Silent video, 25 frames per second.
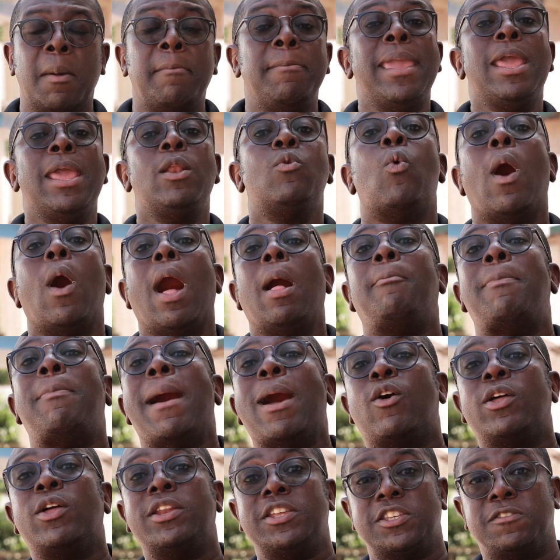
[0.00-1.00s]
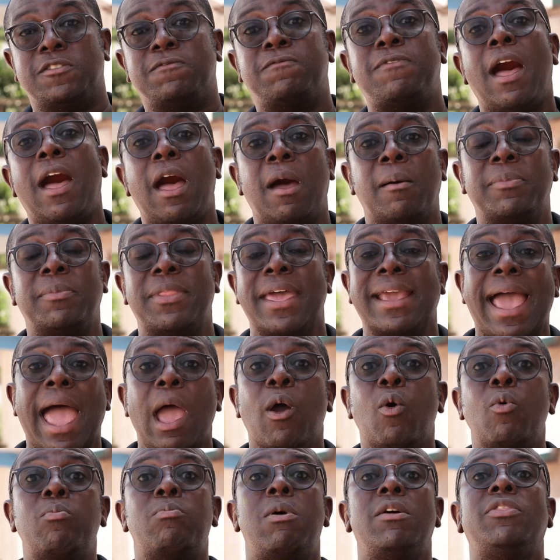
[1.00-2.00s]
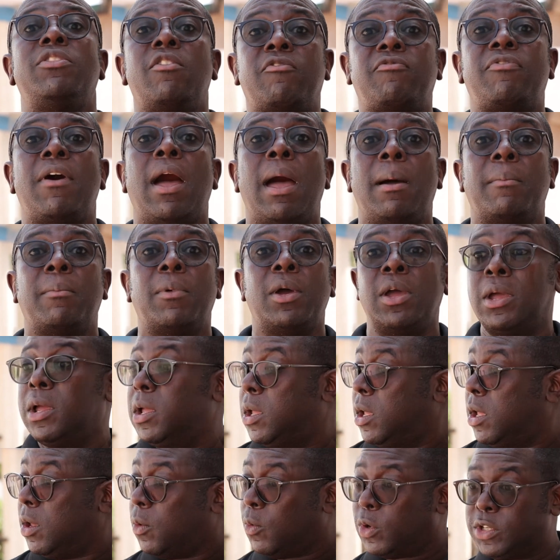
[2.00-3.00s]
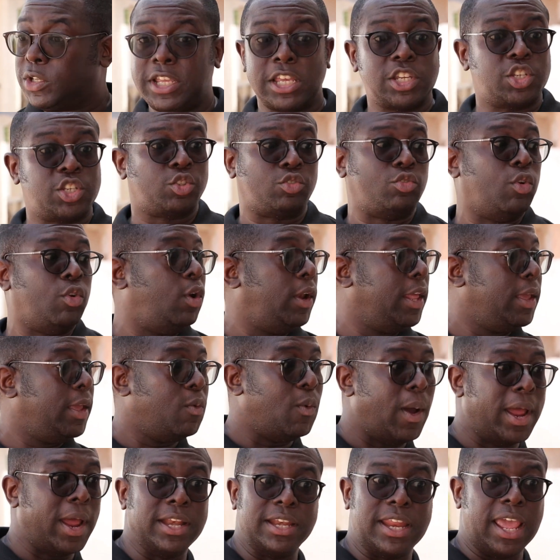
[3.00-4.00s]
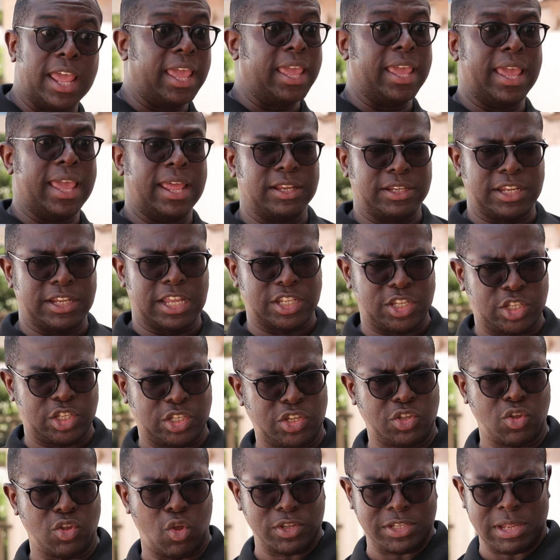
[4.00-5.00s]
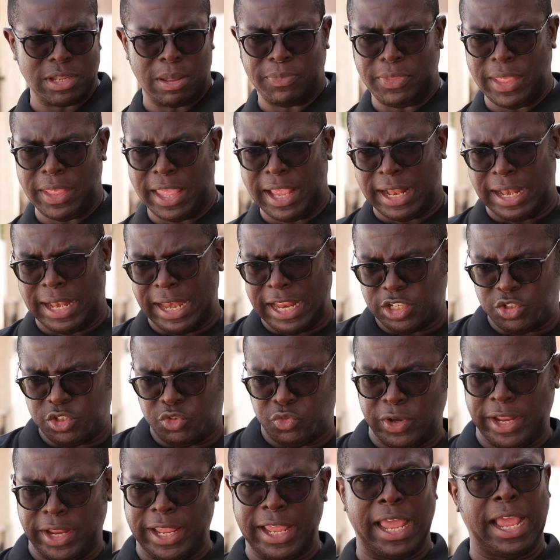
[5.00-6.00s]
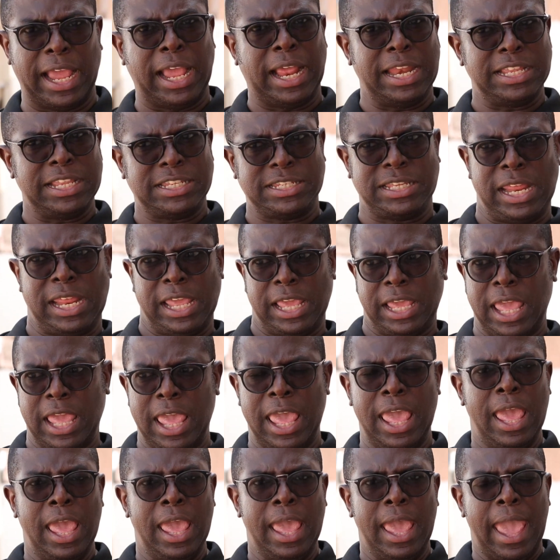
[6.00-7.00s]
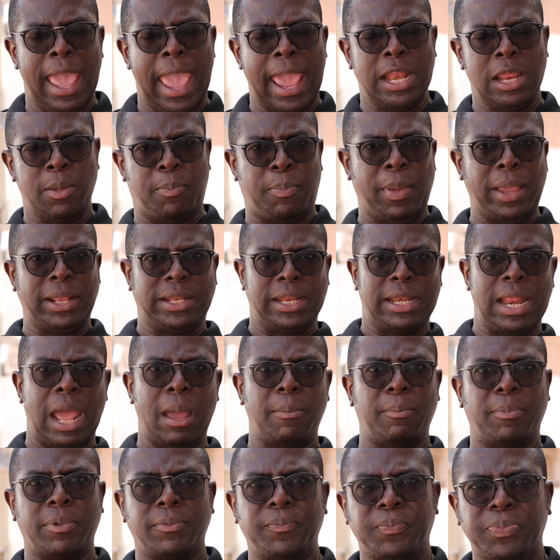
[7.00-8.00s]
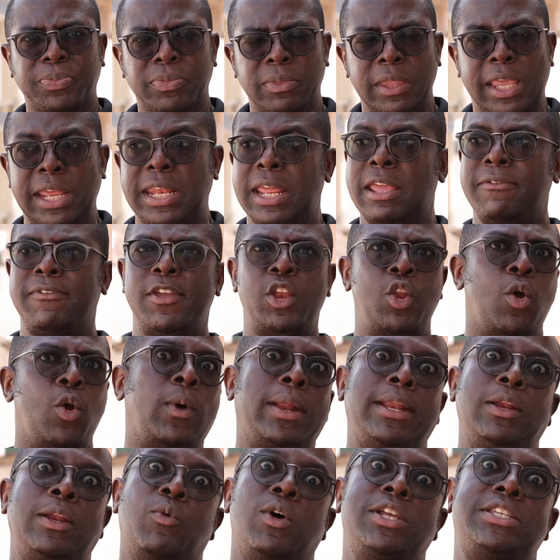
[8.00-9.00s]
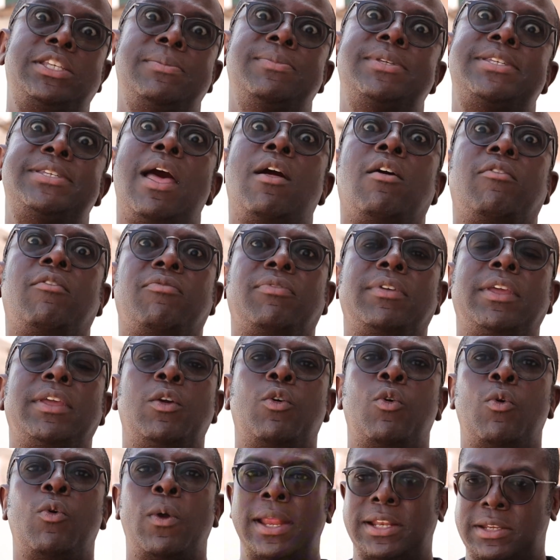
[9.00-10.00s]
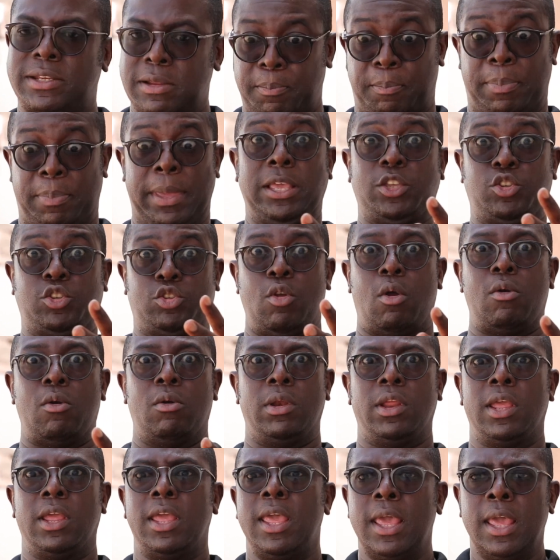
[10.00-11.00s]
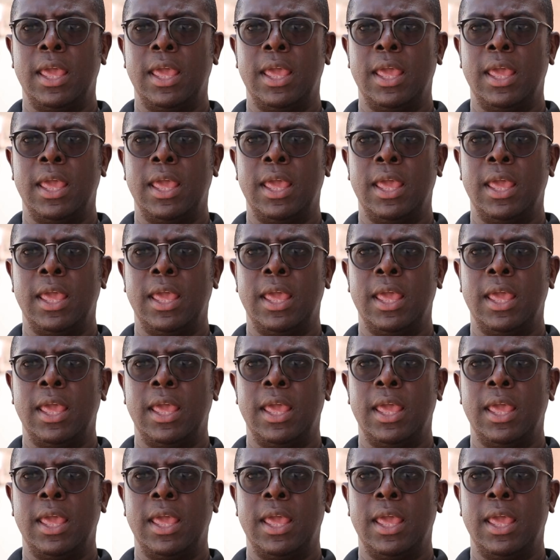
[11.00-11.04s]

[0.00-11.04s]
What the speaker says: Meanwhile, back on his farm, the guy who bought the farm was just strolling one day and just saw something glittering and glistening, and he picked it up. He didn't even know what it was himself. He went to a big store.